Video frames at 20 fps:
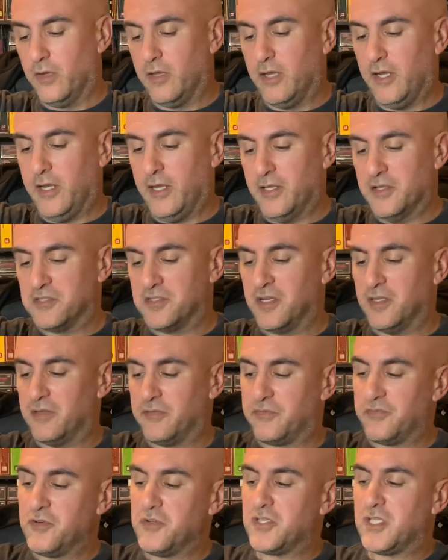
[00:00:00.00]
and it's not the
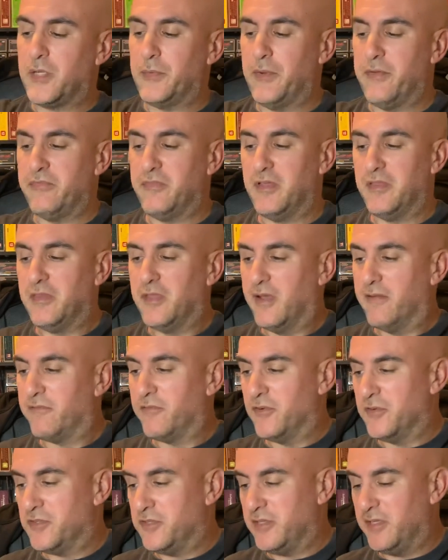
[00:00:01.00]
first time I've done that
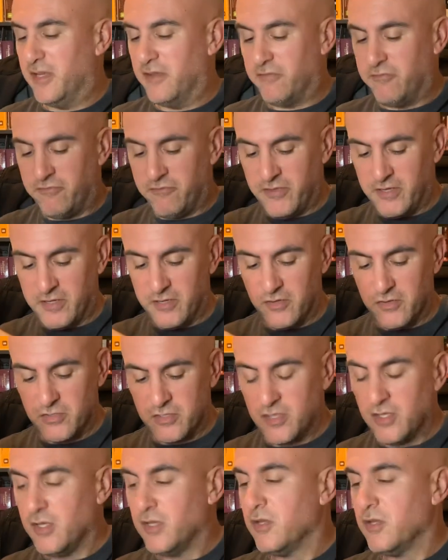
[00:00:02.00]
for TF figures.